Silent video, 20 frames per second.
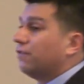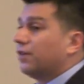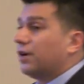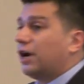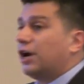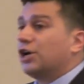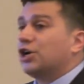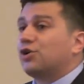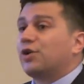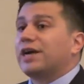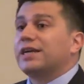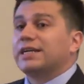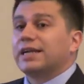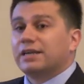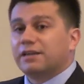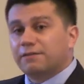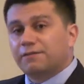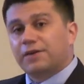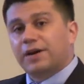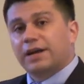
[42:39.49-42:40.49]
of
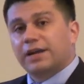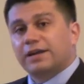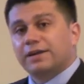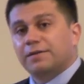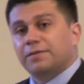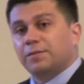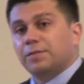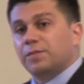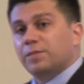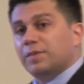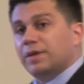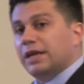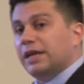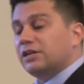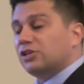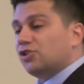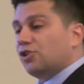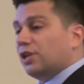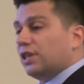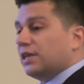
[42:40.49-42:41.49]
under-identifying
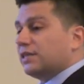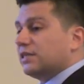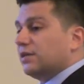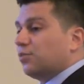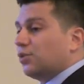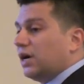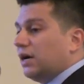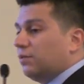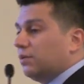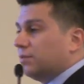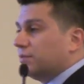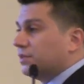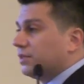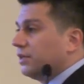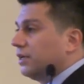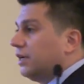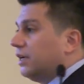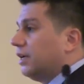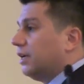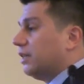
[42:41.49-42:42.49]
internalizing
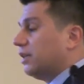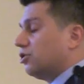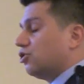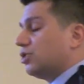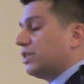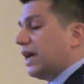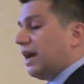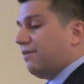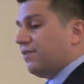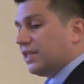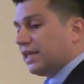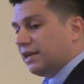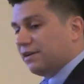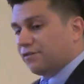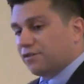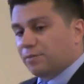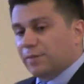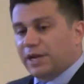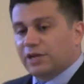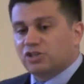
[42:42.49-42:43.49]
problems, that just having that
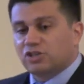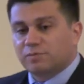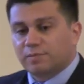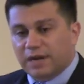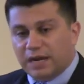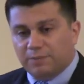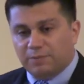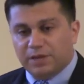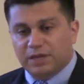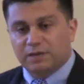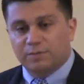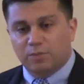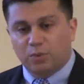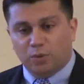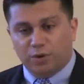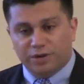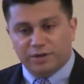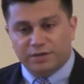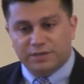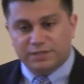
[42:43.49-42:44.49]
information might be an
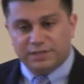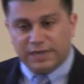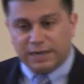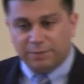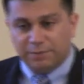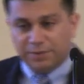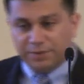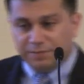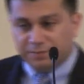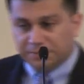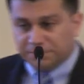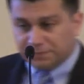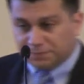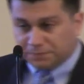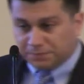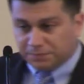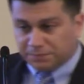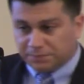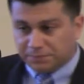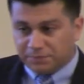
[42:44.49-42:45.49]
important step.
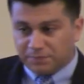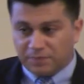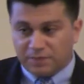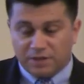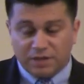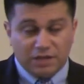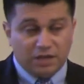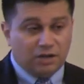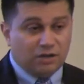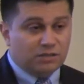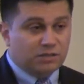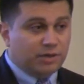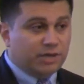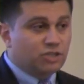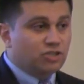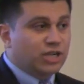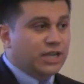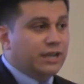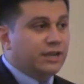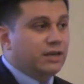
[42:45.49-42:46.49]
And also
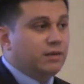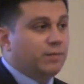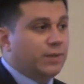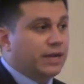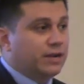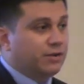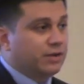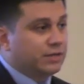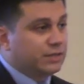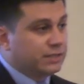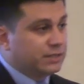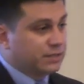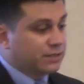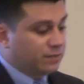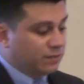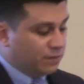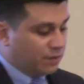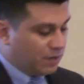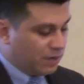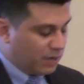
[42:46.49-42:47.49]
educating parents
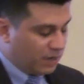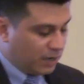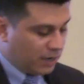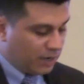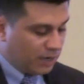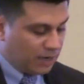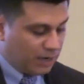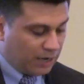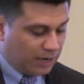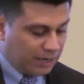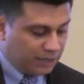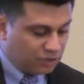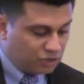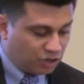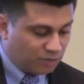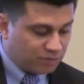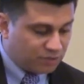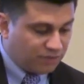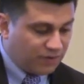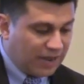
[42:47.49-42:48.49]
uh, in
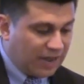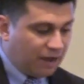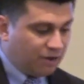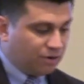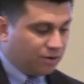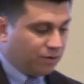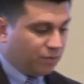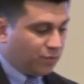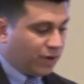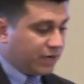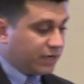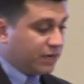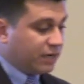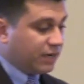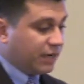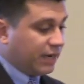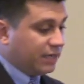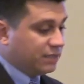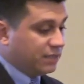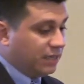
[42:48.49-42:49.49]
terms of how to
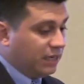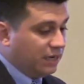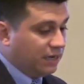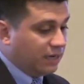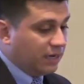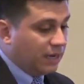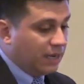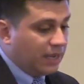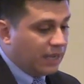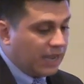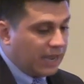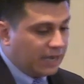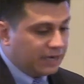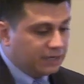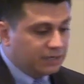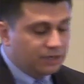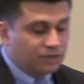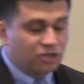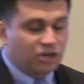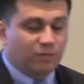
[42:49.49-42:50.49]
recognize need, how
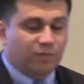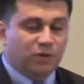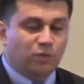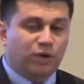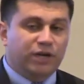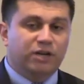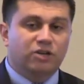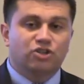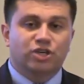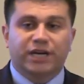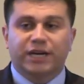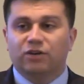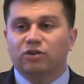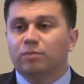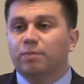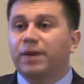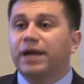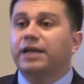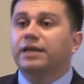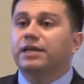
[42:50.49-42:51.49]
to determine when a
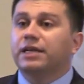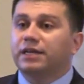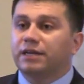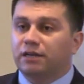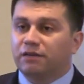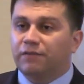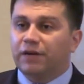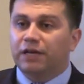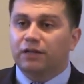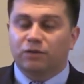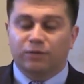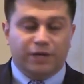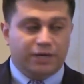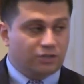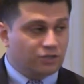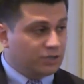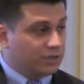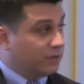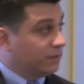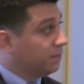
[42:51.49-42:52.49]
child might need an
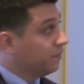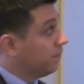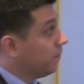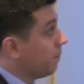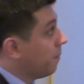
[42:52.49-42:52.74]
evaluation.